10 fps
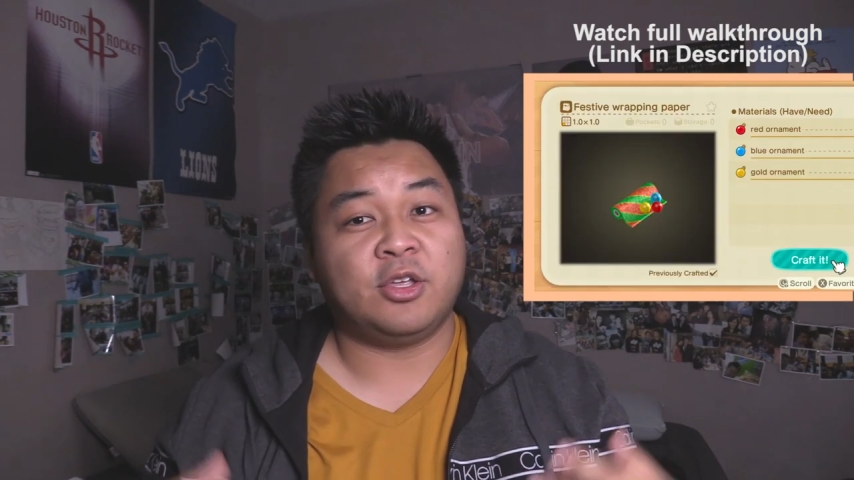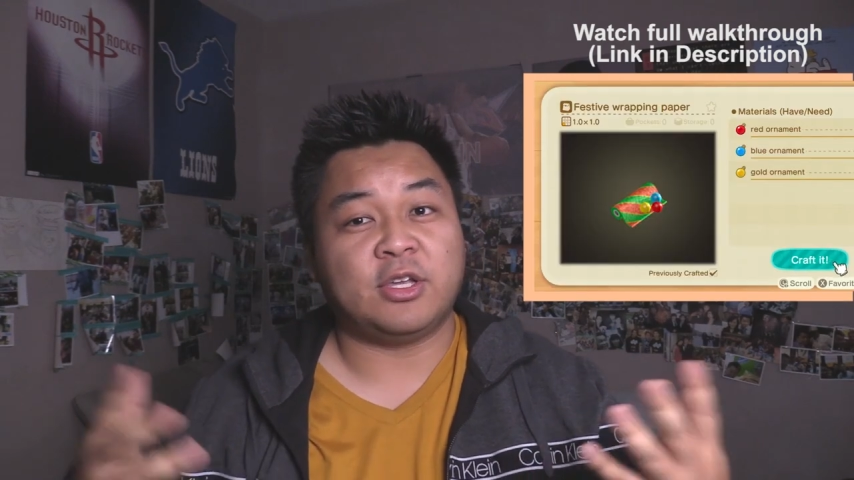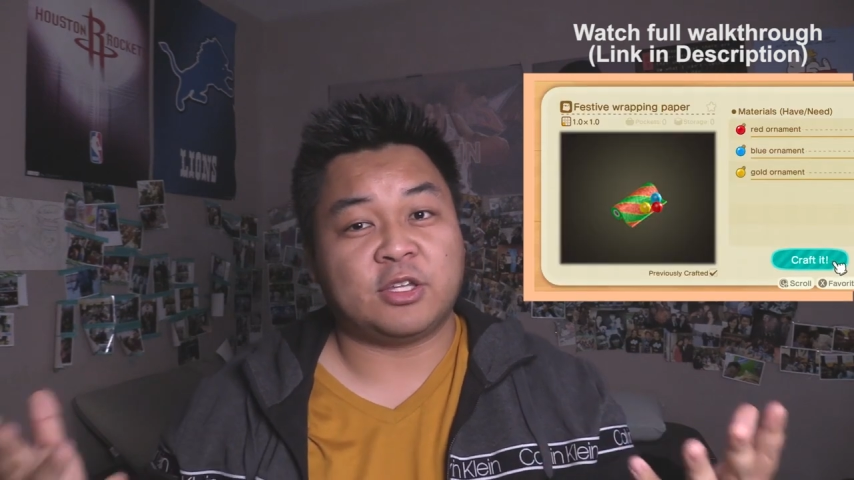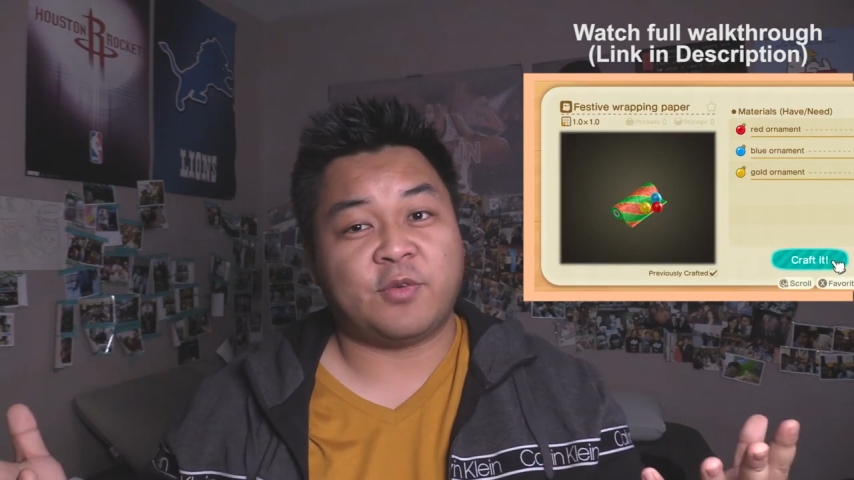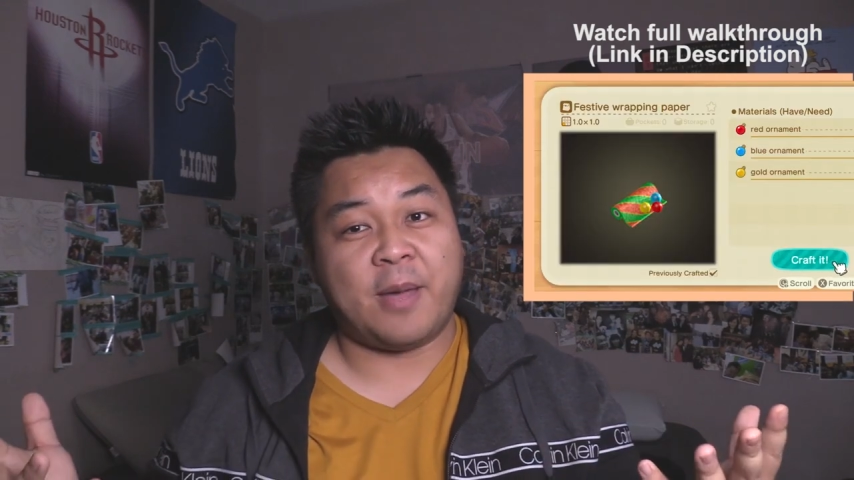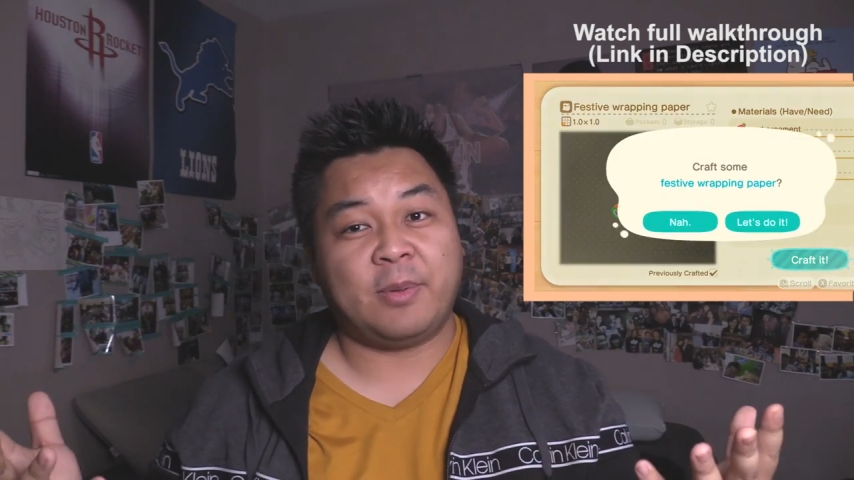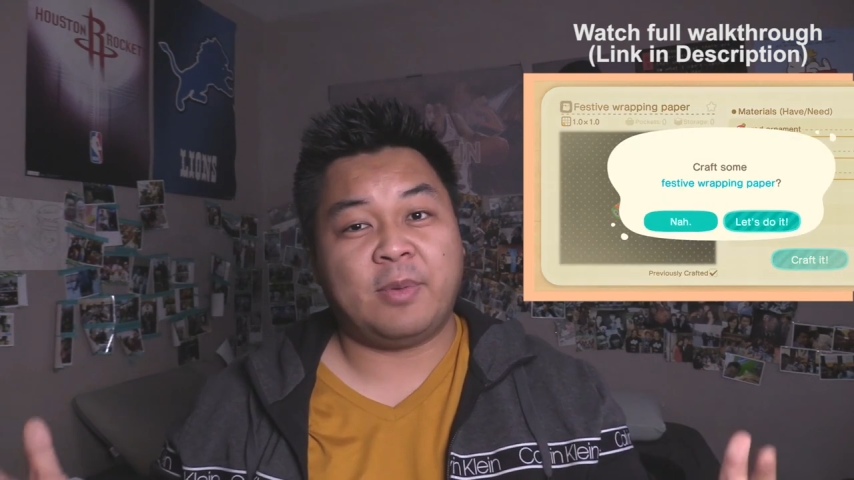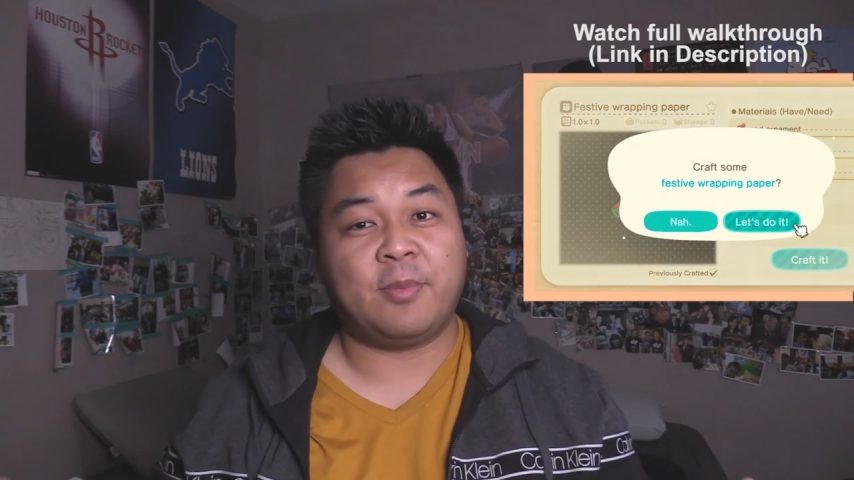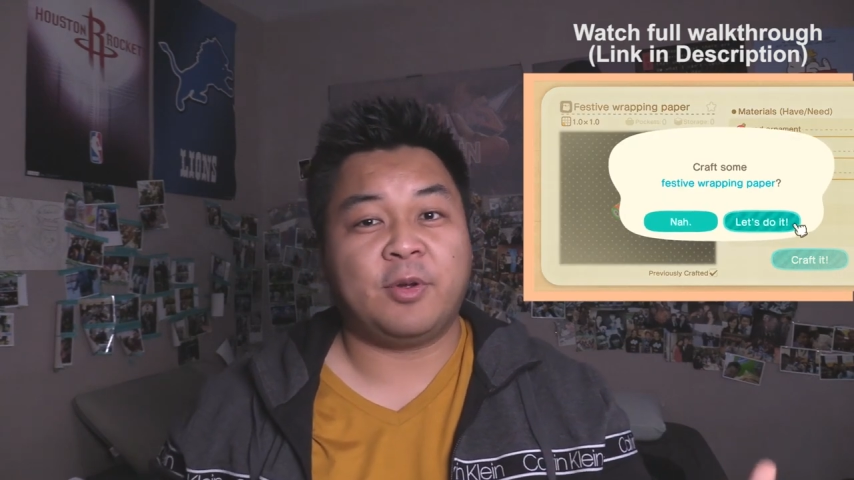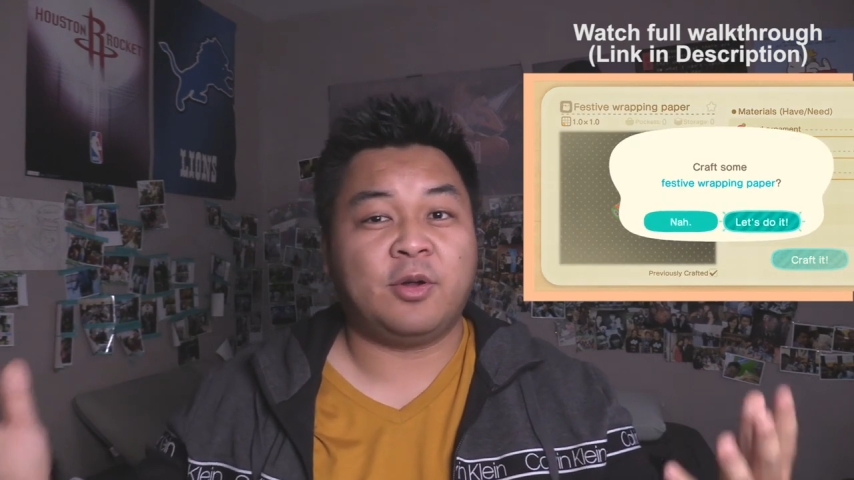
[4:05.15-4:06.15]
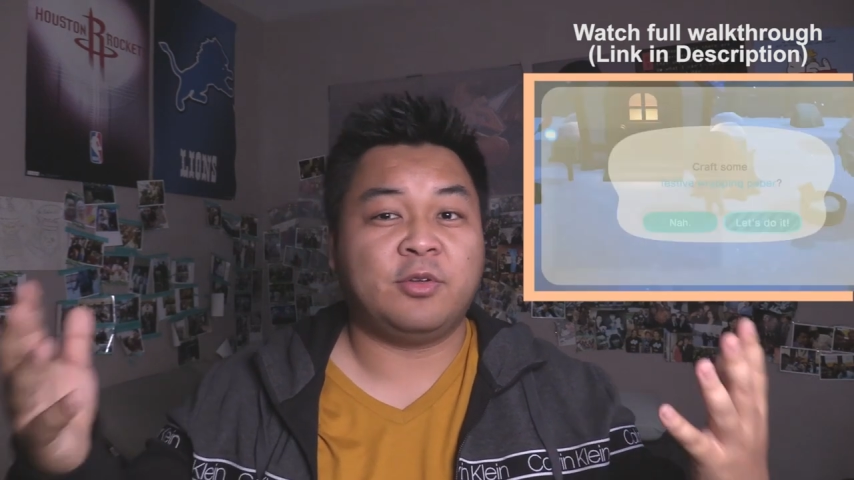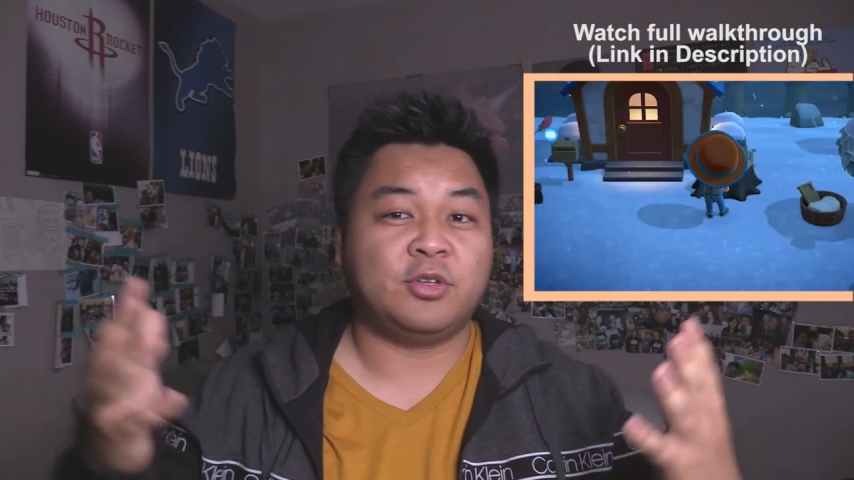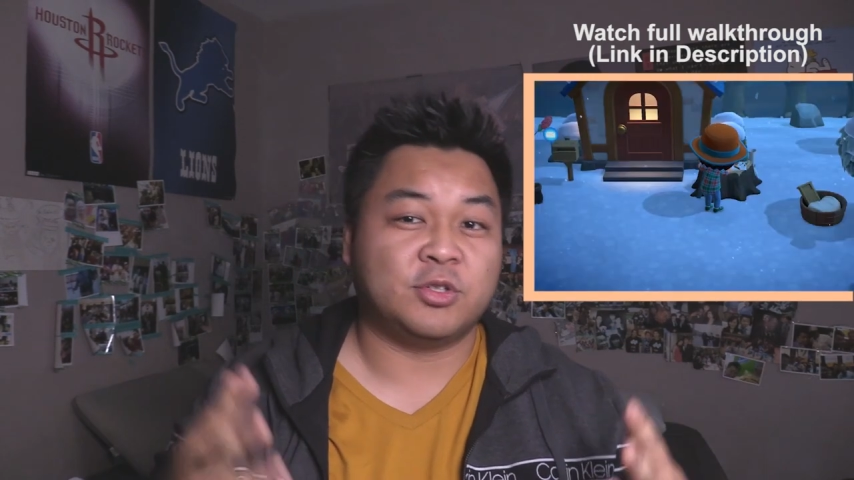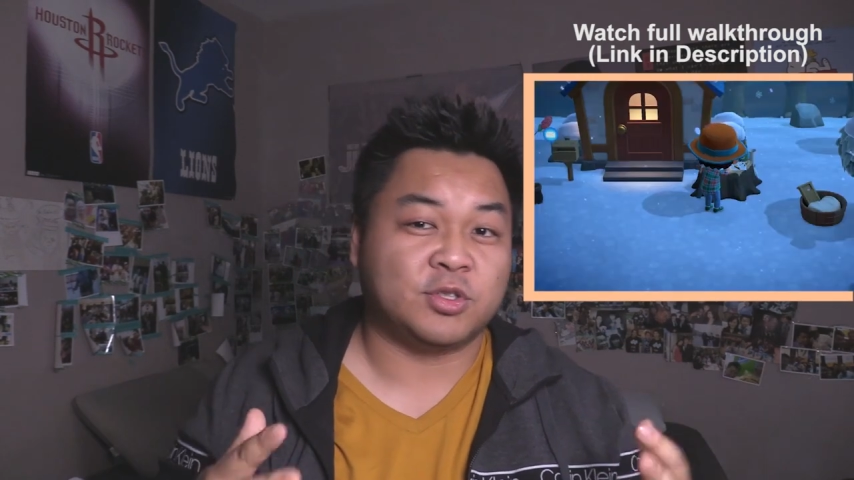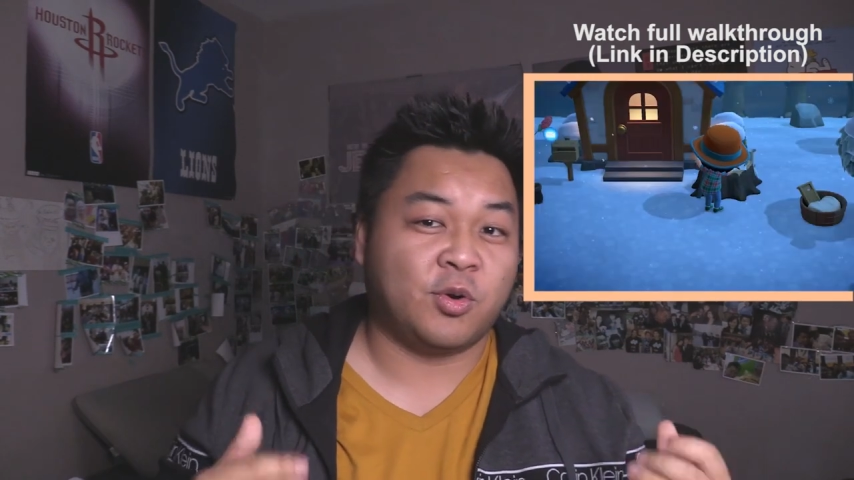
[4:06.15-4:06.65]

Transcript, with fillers: You get the wrapping paper, use